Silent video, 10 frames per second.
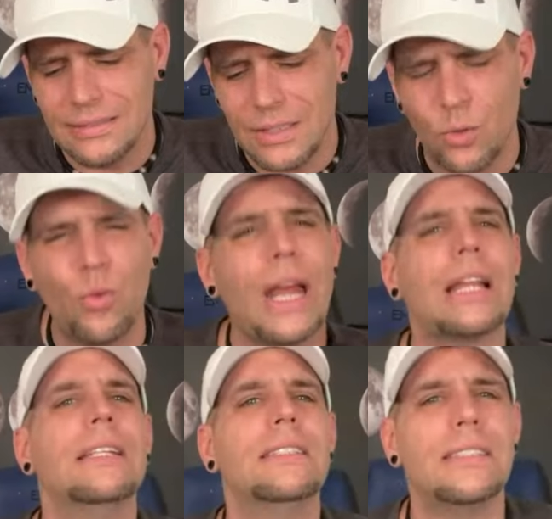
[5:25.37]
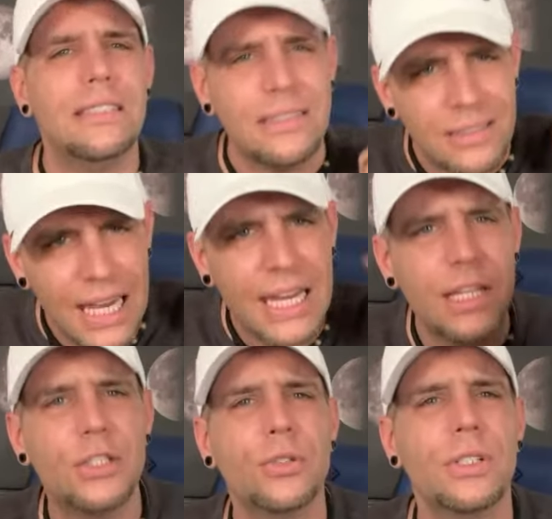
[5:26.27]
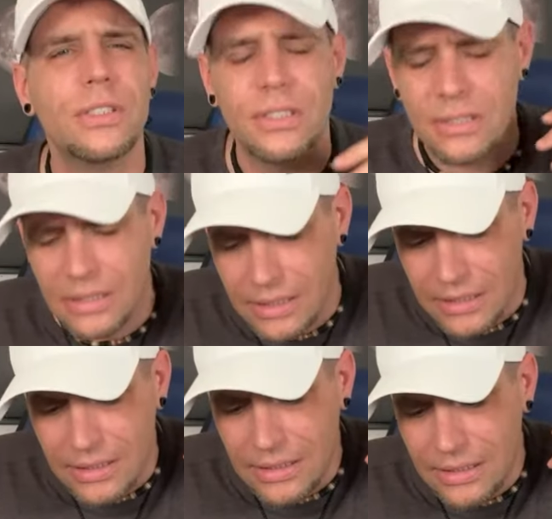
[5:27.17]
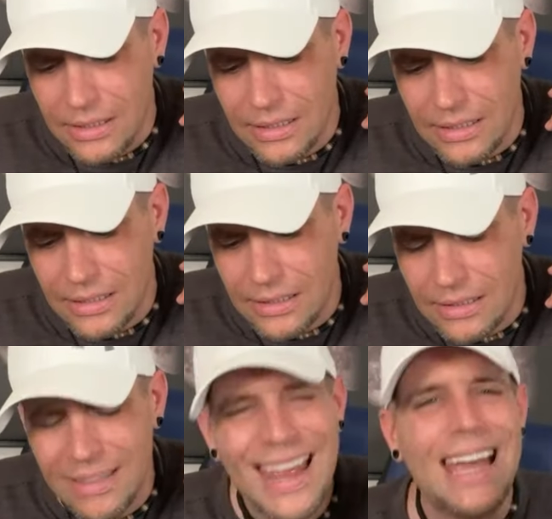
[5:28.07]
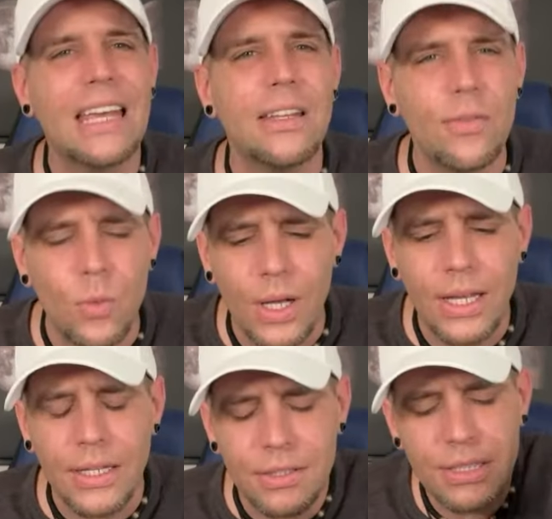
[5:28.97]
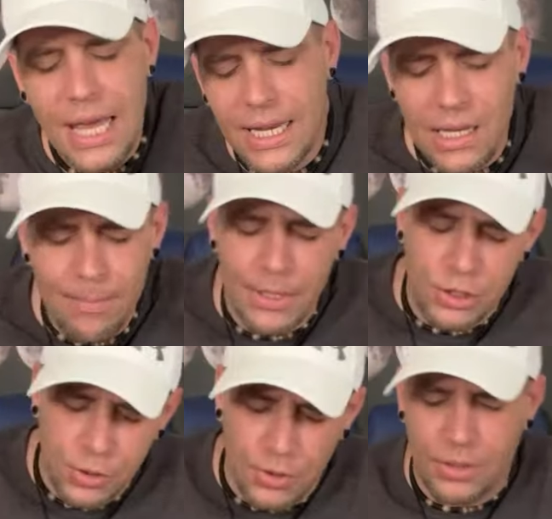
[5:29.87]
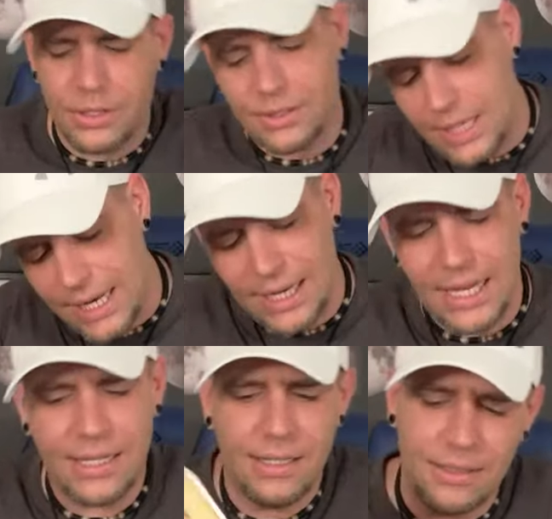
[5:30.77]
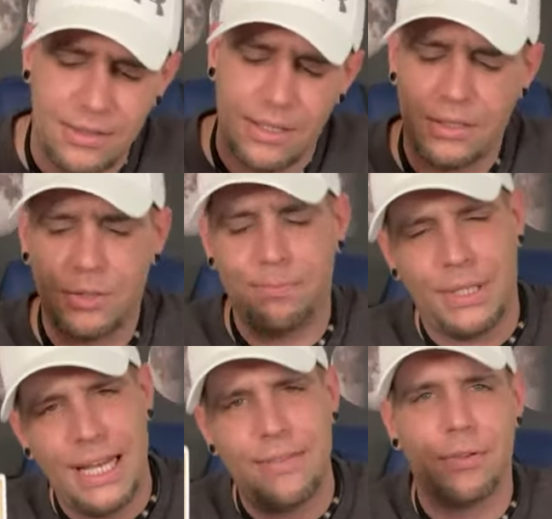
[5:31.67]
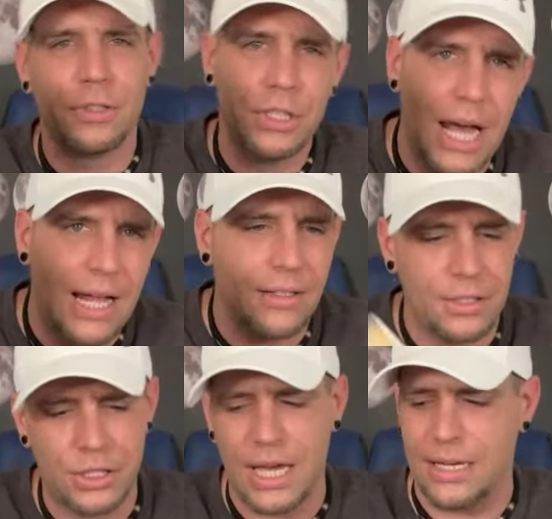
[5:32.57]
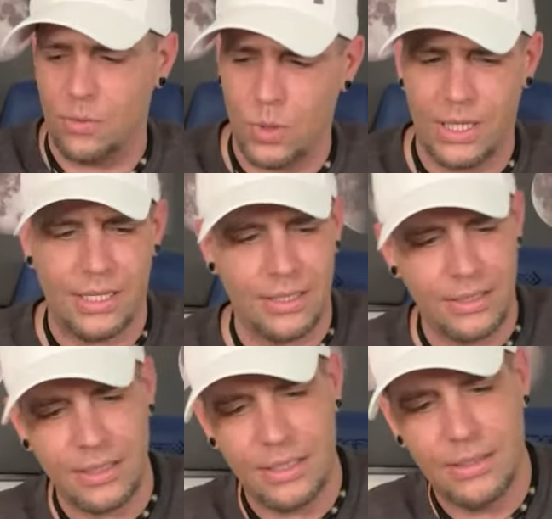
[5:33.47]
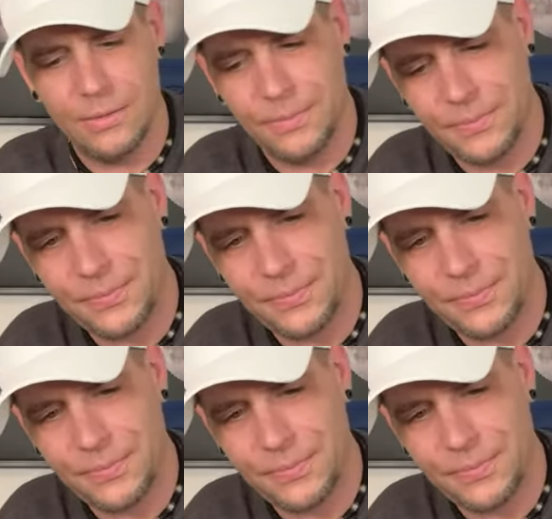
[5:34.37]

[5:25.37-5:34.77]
reckless and dangerous and negative way. Just kind of immature and kind of like a playful, childish kind of way, you know?